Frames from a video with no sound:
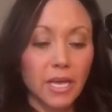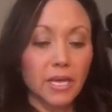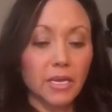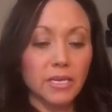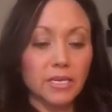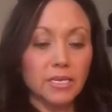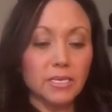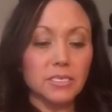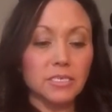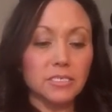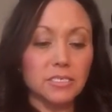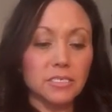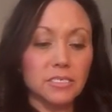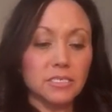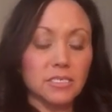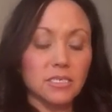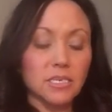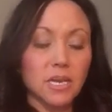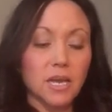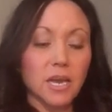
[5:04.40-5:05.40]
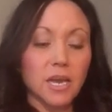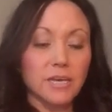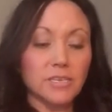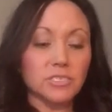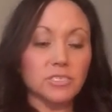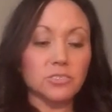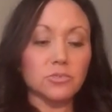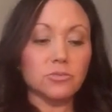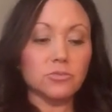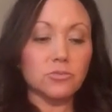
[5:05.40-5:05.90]
and I
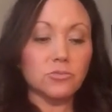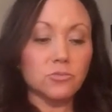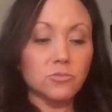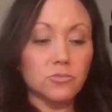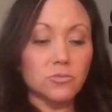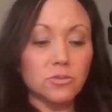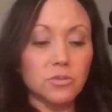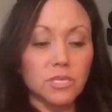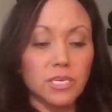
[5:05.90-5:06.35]
do